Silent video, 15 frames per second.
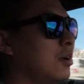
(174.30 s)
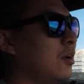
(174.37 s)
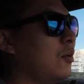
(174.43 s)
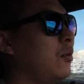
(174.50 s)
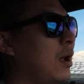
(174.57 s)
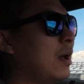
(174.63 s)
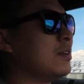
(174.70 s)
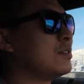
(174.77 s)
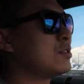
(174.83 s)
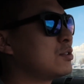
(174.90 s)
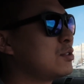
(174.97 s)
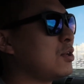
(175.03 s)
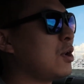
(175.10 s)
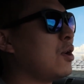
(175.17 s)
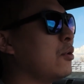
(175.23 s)
Alright,
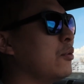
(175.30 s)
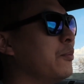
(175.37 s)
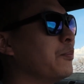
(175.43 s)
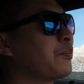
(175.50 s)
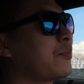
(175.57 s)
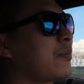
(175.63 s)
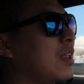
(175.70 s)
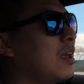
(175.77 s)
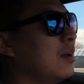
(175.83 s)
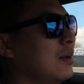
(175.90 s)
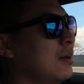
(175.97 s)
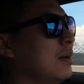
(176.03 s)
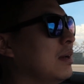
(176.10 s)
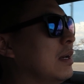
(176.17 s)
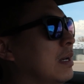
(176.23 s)
so
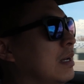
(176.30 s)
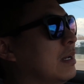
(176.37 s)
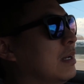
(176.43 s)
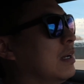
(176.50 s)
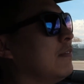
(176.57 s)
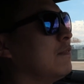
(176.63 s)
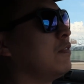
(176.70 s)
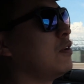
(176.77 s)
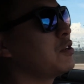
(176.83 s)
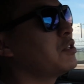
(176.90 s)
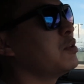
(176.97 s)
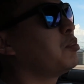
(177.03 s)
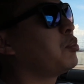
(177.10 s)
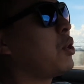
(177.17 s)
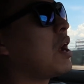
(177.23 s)

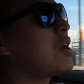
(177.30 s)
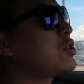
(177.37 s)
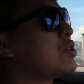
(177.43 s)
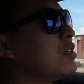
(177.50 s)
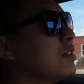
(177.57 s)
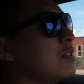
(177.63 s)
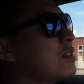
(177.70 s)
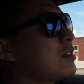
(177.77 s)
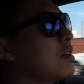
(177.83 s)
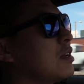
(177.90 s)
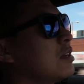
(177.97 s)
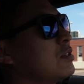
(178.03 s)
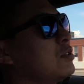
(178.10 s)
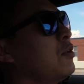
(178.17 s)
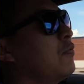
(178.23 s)
first impressions.
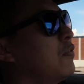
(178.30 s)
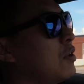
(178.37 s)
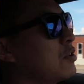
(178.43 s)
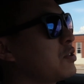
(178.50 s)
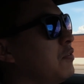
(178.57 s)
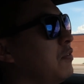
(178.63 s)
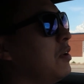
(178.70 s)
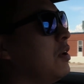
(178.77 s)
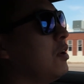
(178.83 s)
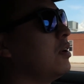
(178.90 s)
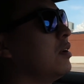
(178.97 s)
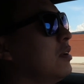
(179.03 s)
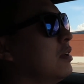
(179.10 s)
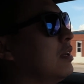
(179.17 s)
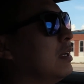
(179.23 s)
So first of
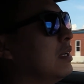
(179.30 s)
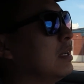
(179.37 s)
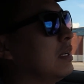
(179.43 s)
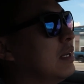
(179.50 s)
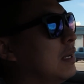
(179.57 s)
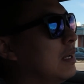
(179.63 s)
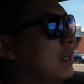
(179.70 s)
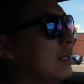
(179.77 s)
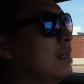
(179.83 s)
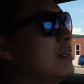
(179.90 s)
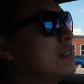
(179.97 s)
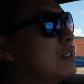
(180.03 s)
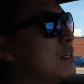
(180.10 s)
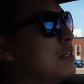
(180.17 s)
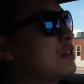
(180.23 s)
all,
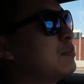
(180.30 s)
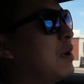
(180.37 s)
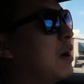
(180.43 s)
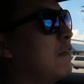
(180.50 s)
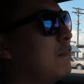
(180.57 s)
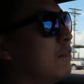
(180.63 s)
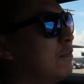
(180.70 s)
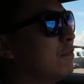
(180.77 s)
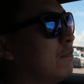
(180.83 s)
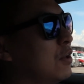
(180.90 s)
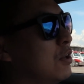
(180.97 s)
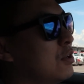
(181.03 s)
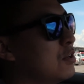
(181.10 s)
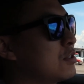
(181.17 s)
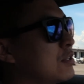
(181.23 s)
this is my
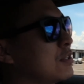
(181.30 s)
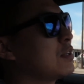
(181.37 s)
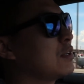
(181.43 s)
first